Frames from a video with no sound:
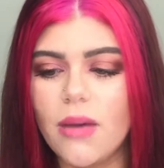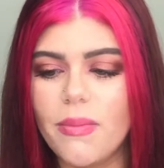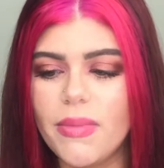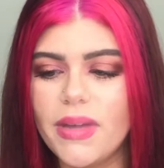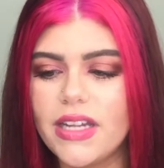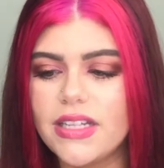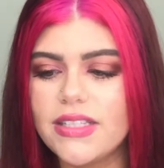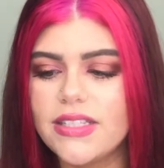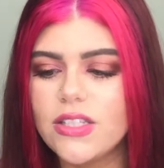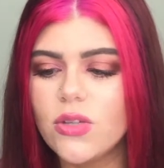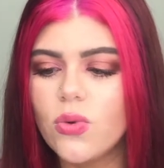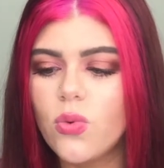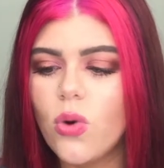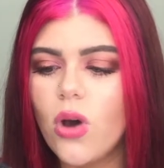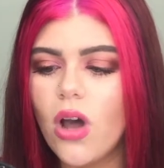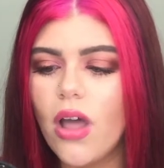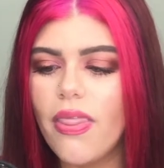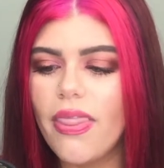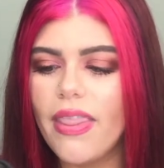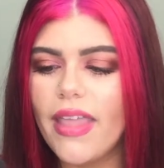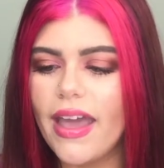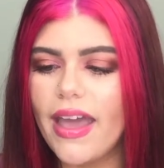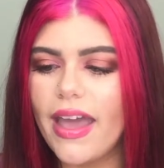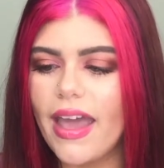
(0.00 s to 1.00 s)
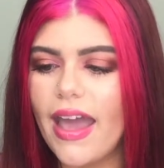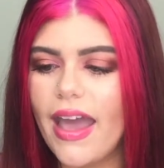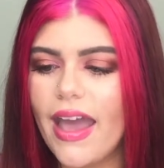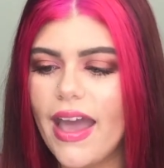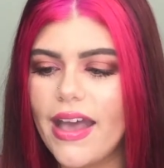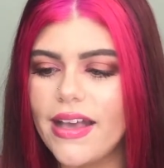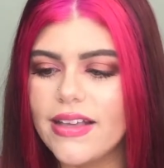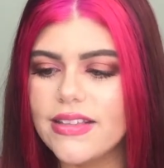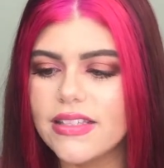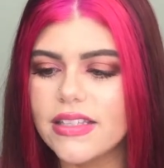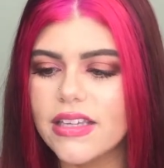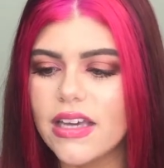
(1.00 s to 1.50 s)
It's the one that
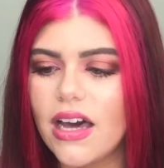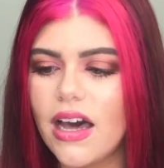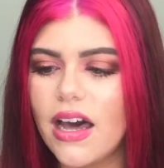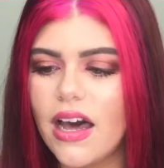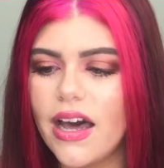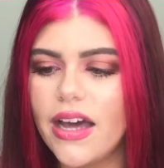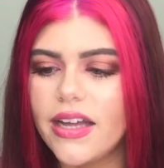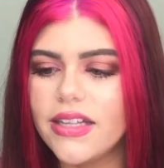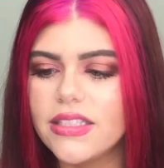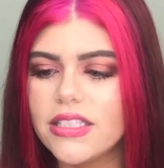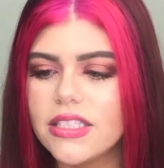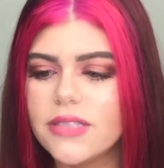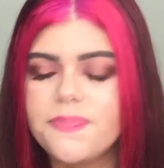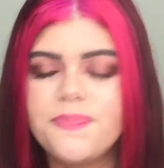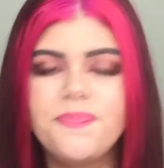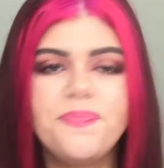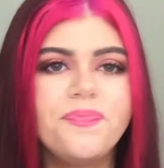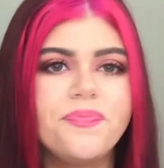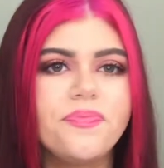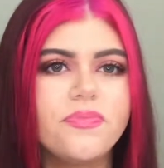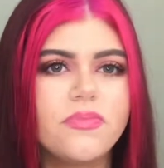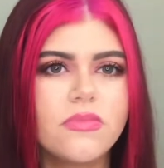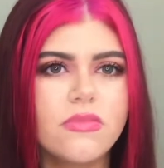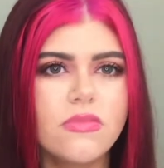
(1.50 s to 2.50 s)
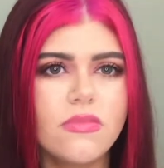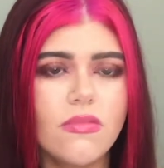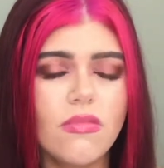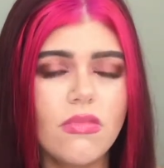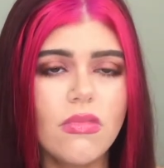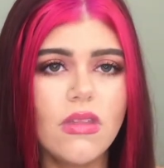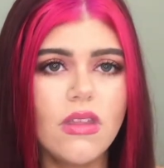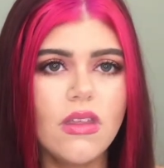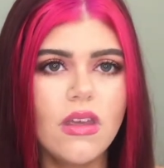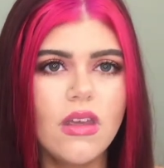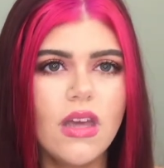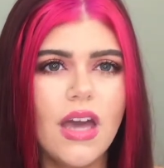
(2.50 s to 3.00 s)
has got
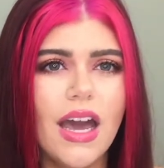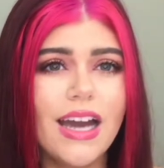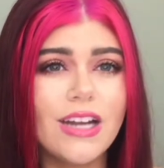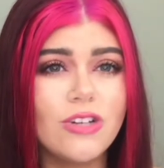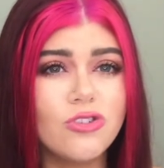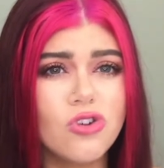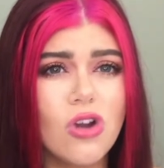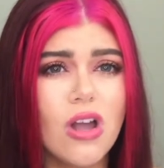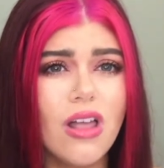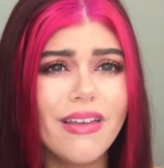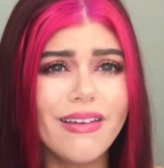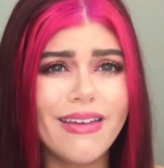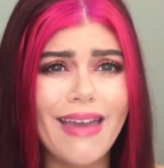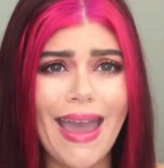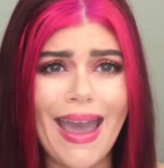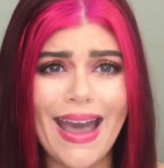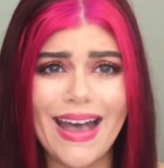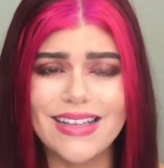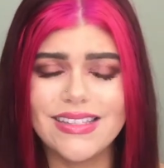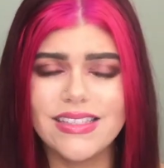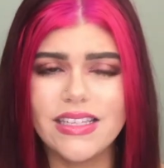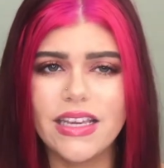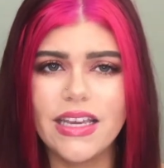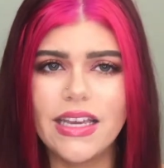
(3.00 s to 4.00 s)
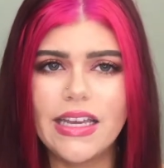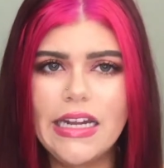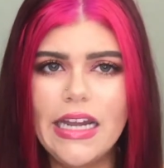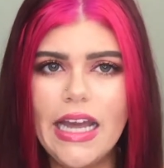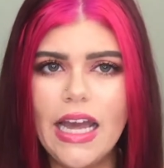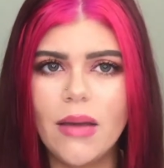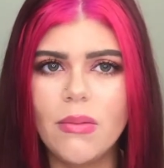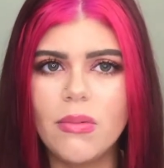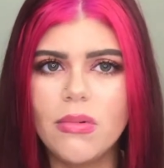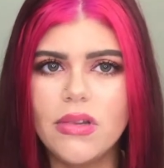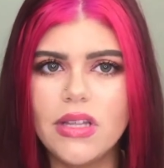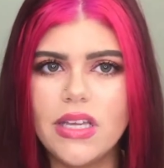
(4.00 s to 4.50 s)
hyaluronic acid in it,
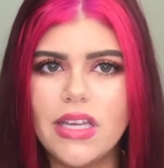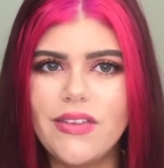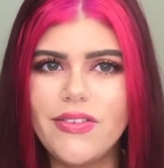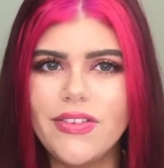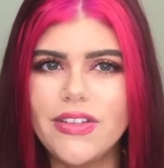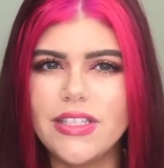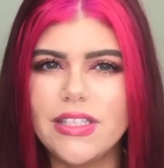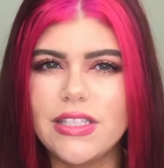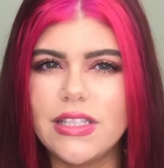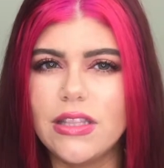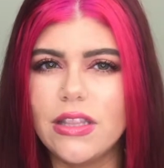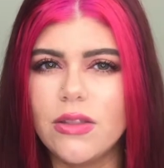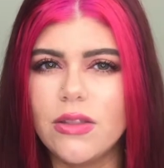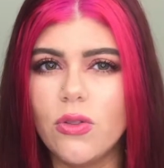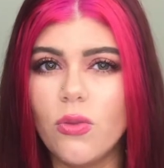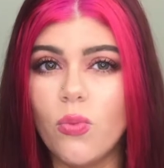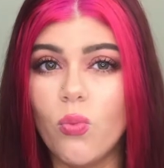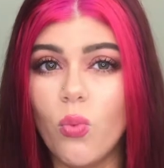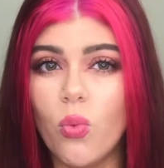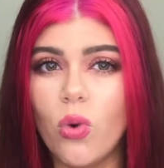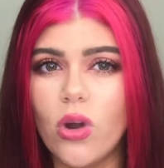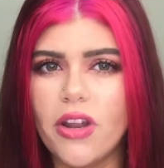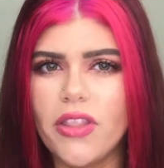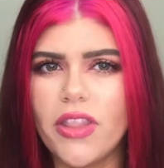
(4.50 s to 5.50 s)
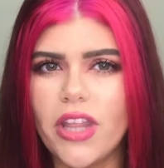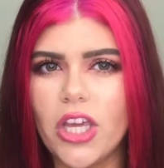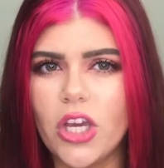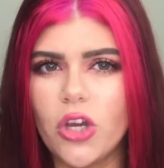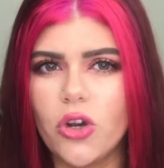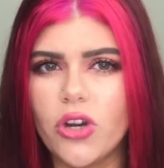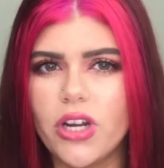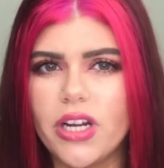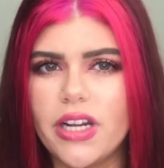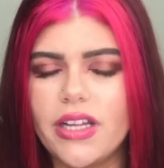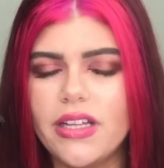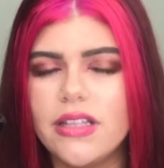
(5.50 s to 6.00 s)
I believe is one of the
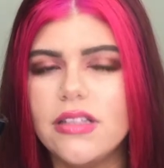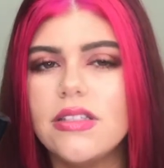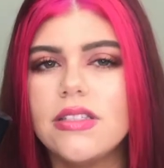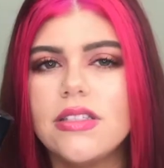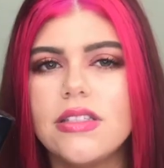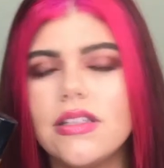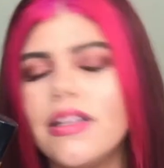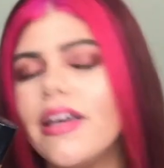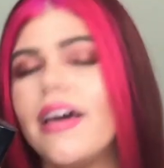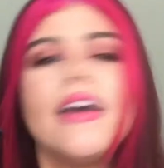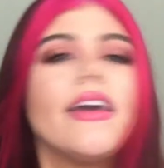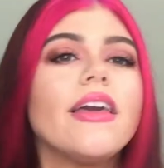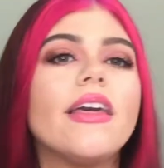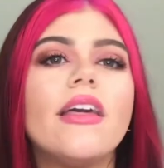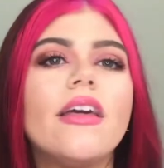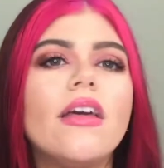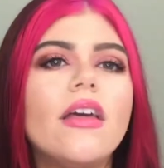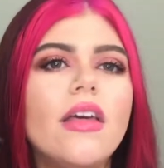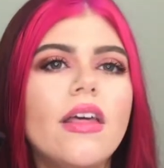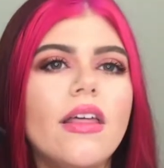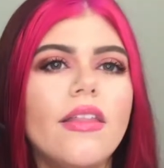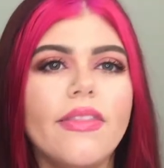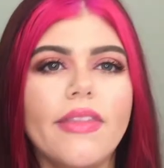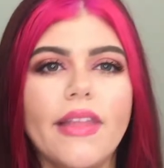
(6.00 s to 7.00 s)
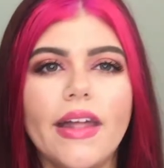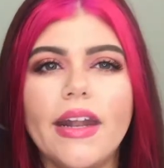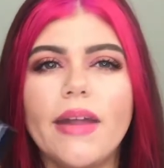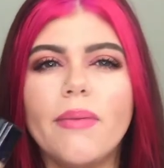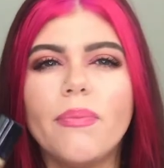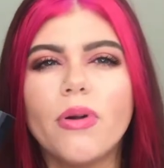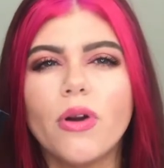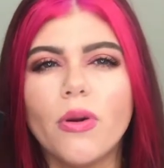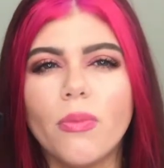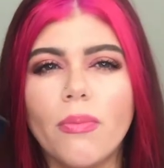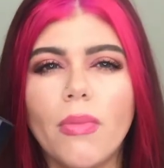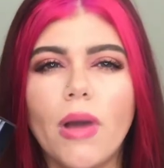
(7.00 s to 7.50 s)
ingredients like that it
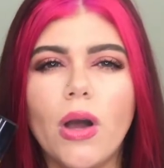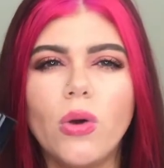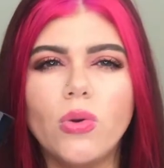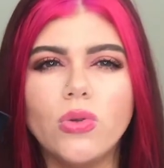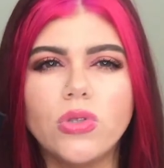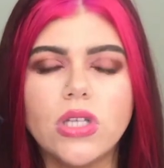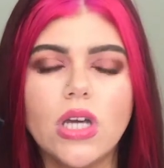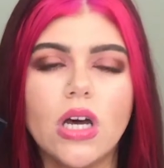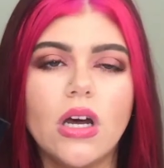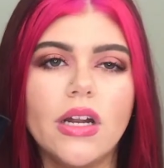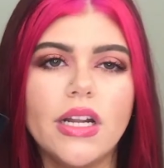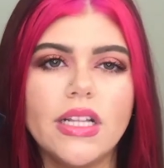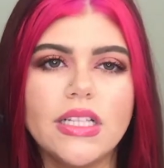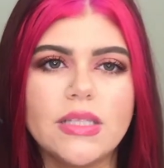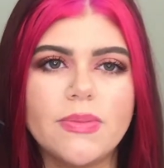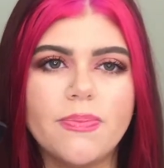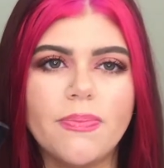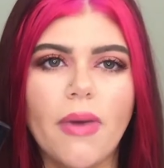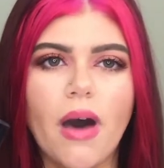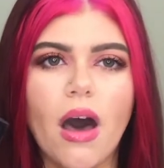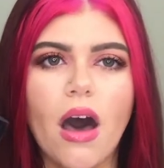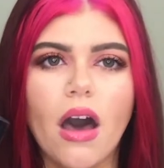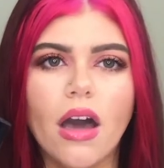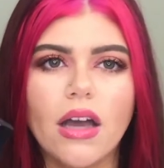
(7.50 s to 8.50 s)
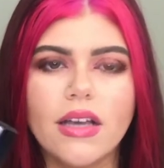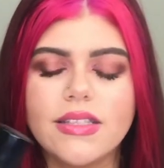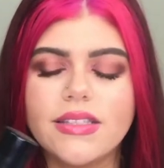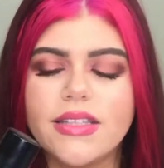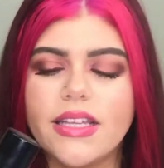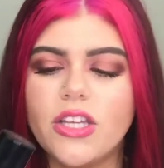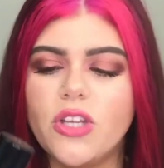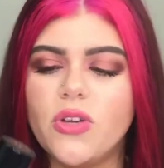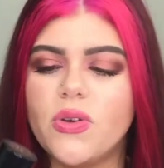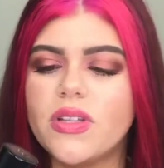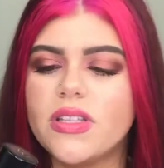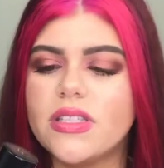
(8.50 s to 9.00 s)
promotes on its box
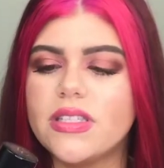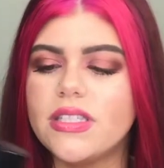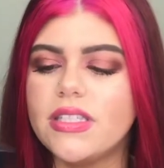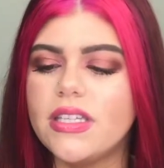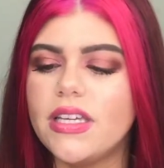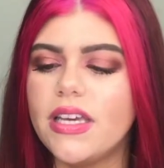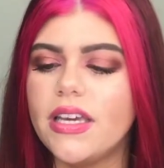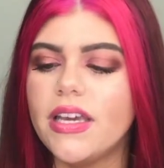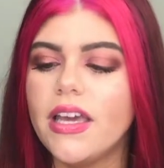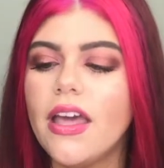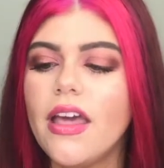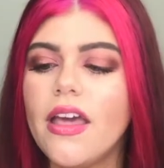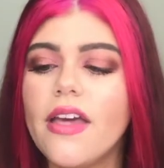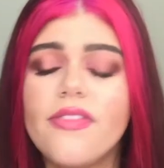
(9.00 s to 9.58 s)
that you can see.